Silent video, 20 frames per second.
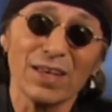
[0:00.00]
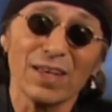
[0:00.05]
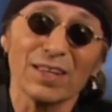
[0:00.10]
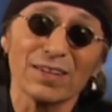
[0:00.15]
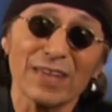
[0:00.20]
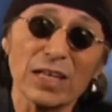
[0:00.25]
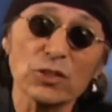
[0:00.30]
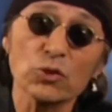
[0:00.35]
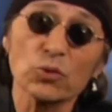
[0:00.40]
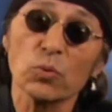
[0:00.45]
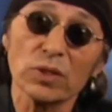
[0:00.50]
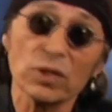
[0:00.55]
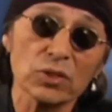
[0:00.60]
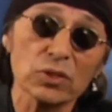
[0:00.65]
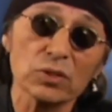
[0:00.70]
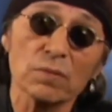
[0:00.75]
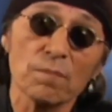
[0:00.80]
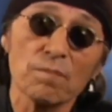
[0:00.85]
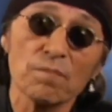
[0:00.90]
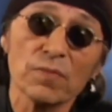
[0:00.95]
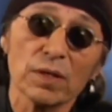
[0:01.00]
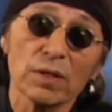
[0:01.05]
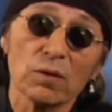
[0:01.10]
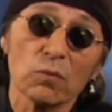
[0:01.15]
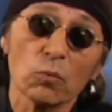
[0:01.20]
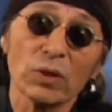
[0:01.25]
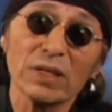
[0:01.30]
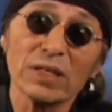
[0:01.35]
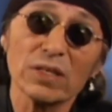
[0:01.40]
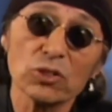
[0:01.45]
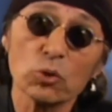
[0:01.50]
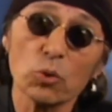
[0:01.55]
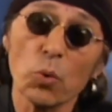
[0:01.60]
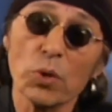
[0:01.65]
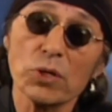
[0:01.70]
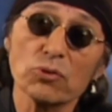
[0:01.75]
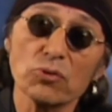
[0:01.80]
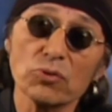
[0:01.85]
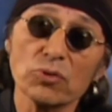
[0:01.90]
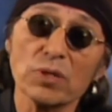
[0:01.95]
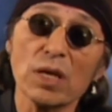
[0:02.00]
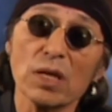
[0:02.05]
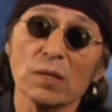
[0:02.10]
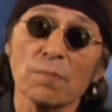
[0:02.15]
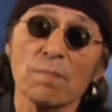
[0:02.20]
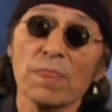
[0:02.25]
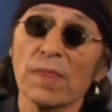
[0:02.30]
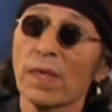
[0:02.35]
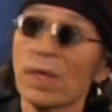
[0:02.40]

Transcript: that's what, it's, what it is going to take.